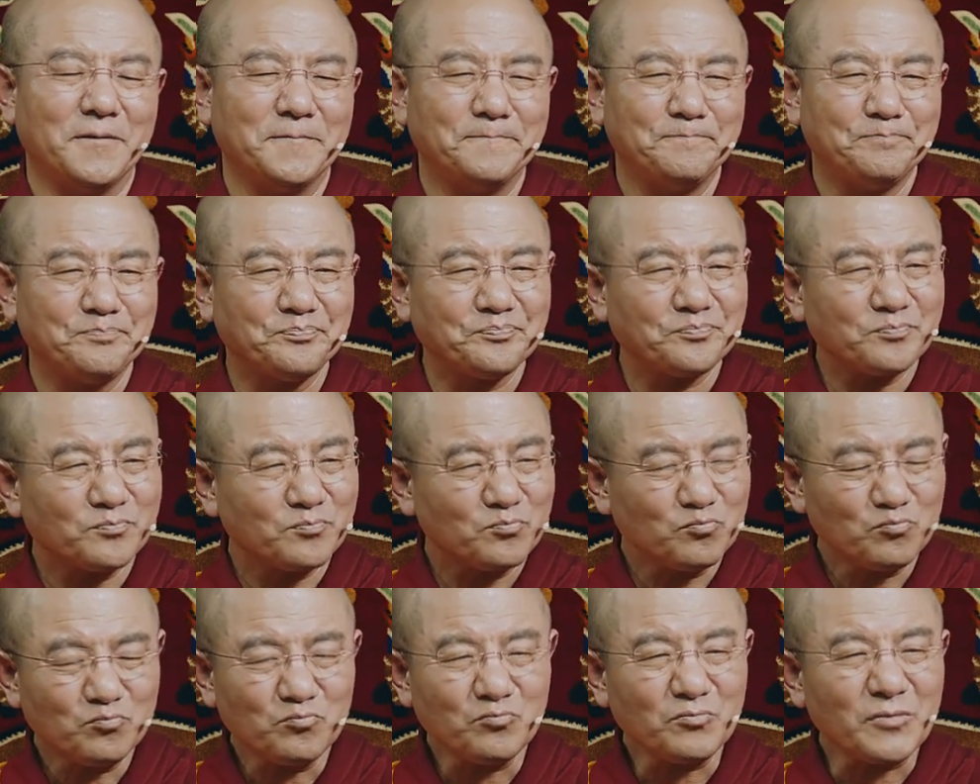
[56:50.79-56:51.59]

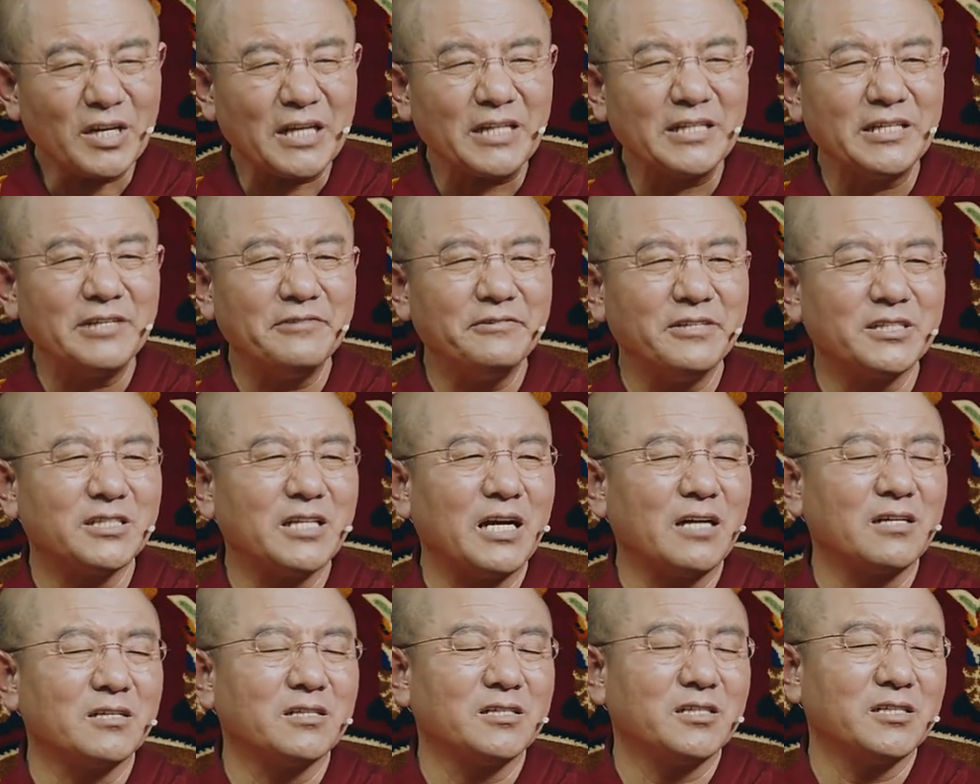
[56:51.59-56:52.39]
Sometimes I would
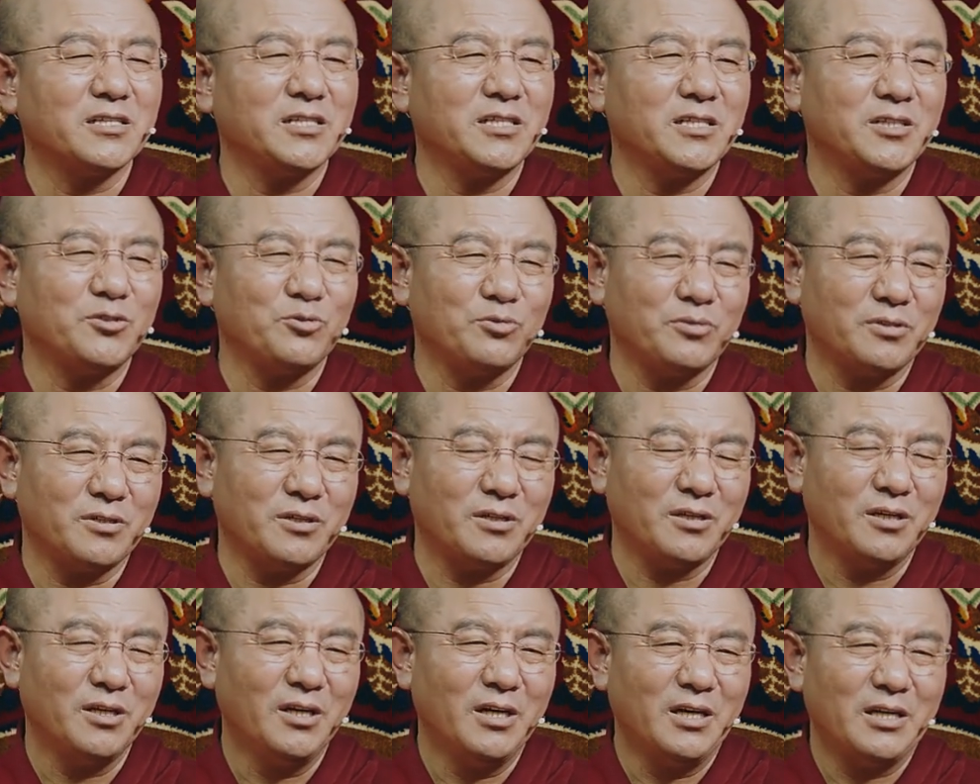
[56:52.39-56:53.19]
consider to, uh, I
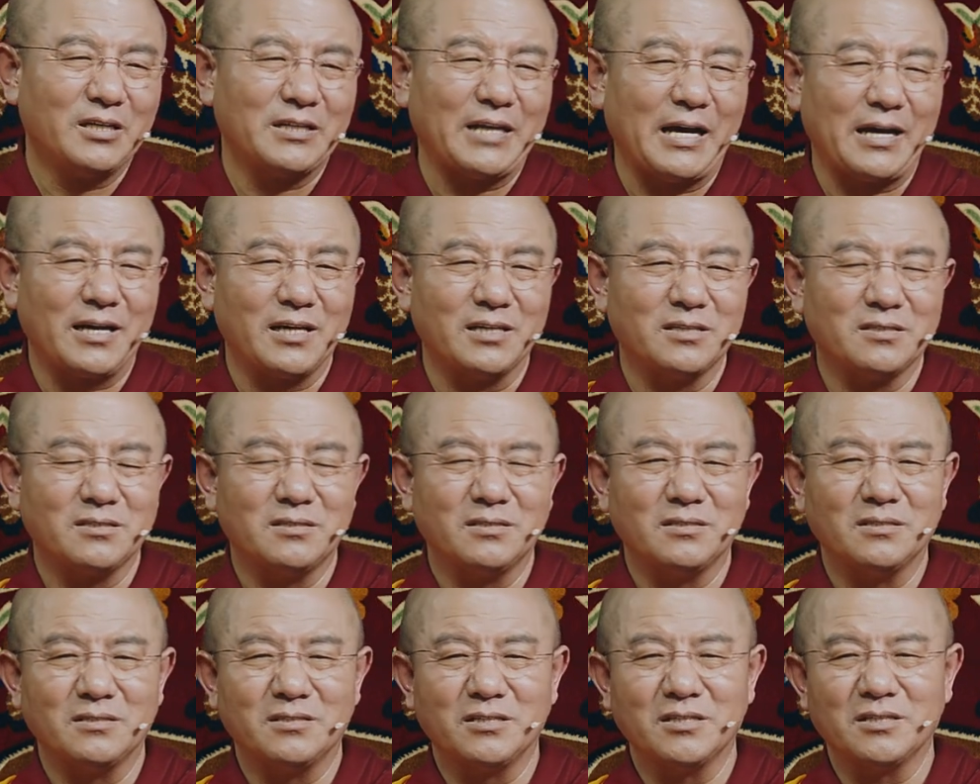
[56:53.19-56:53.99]
would ponder
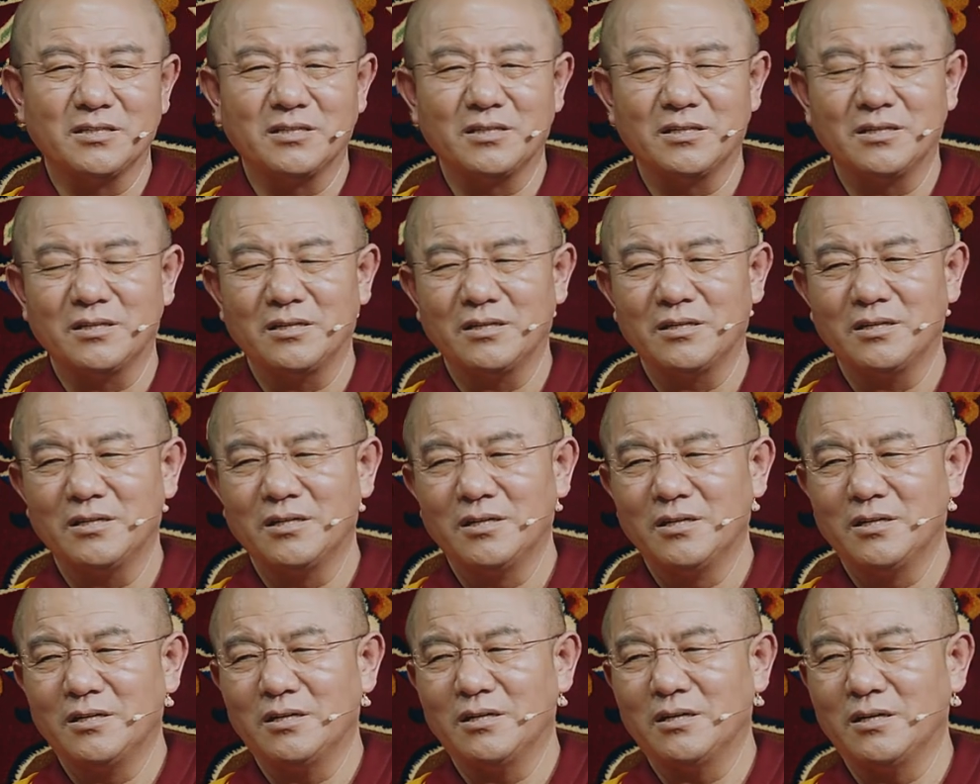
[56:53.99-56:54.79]
up
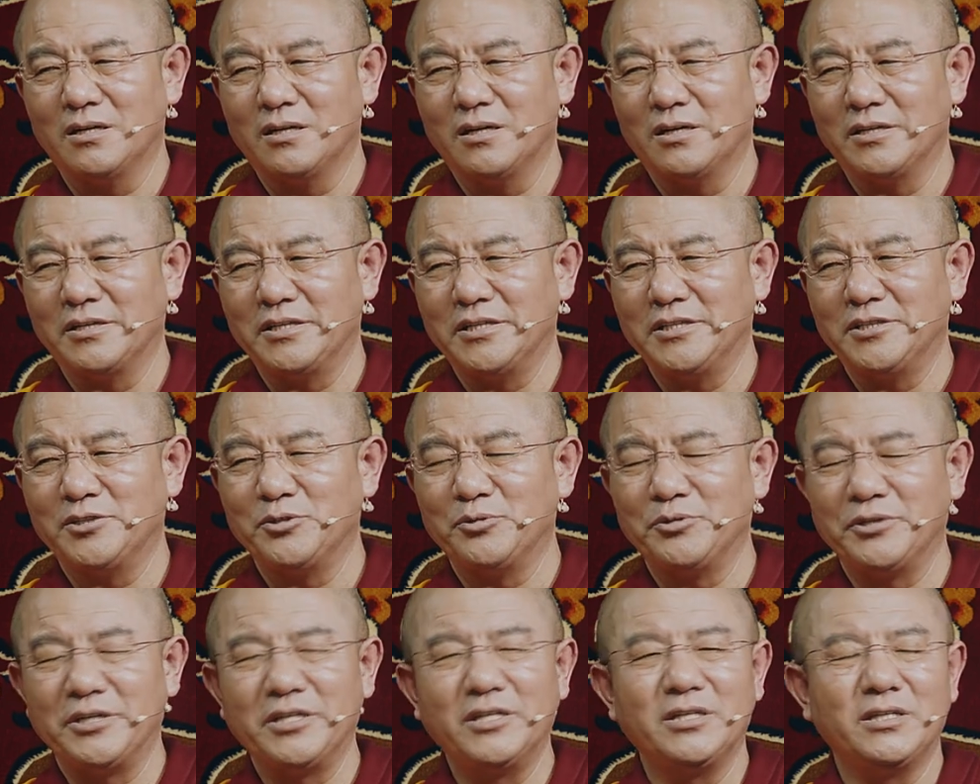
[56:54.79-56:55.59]
on
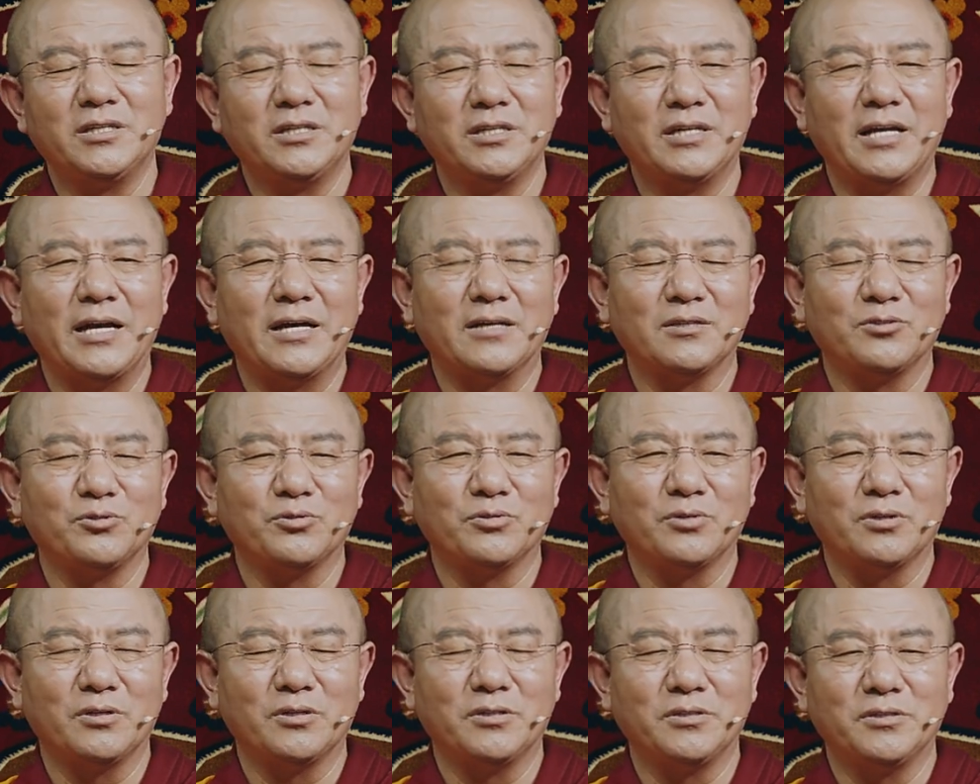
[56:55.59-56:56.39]
uh, the
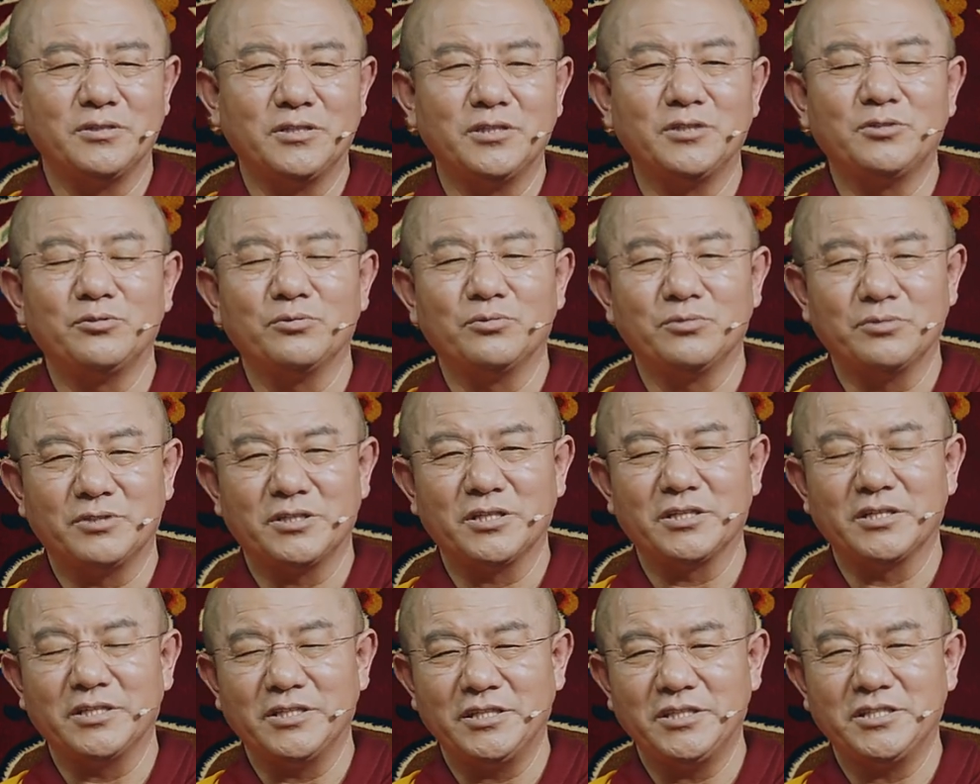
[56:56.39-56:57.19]
historical context, up
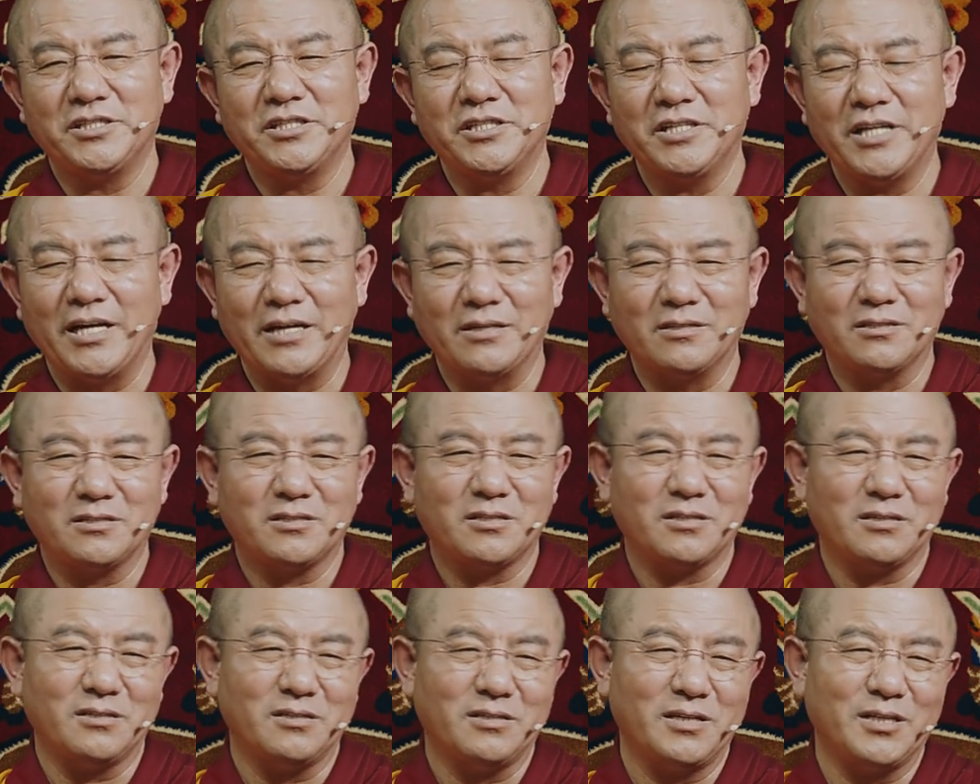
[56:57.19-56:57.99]
on,
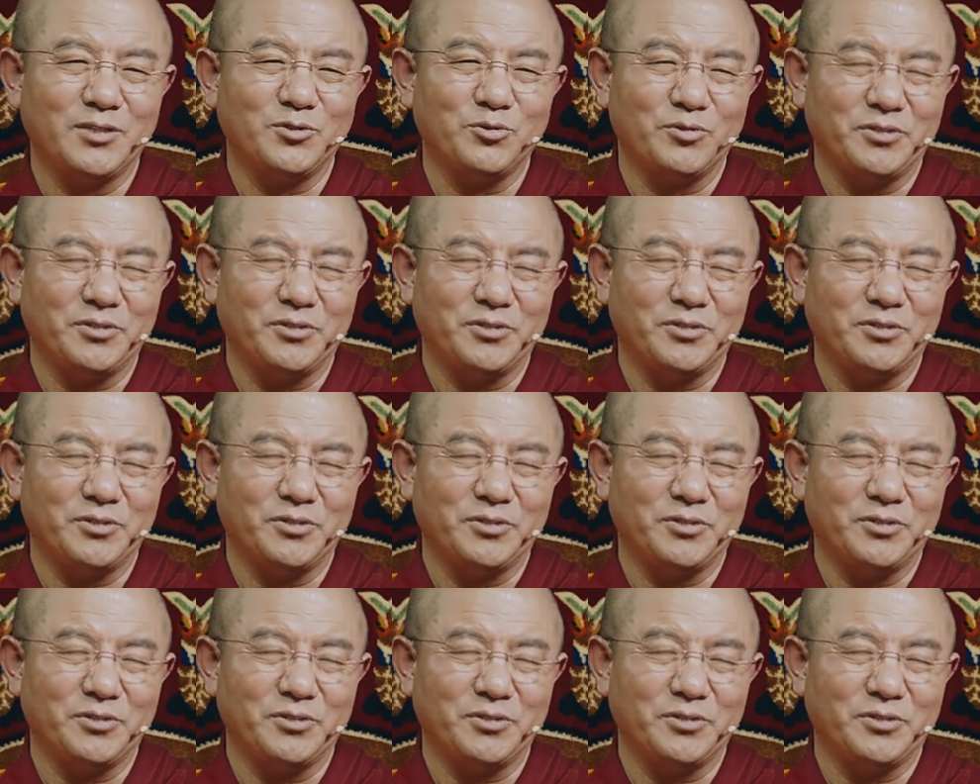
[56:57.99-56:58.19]
uh,